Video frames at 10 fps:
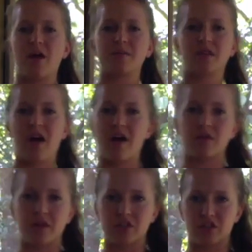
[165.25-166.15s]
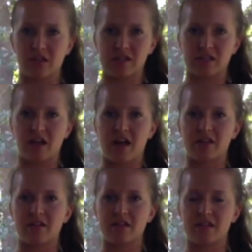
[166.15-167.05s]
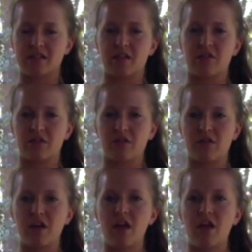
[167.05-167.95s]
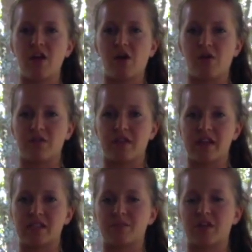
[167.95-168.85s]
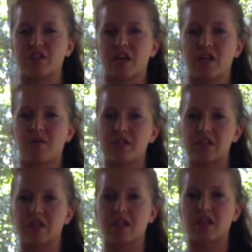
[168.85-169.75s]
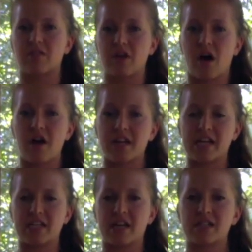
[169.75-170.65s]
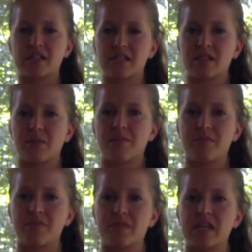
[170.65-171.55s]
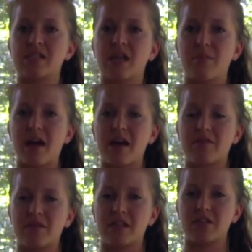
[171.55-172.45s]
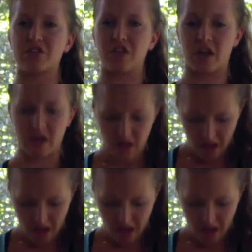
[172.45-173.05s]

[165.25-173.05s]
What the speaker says: So I would wear a shirt that's not see-through over this, but I just kind of want to give y'all an idea, because this is a semi-fitted shirt.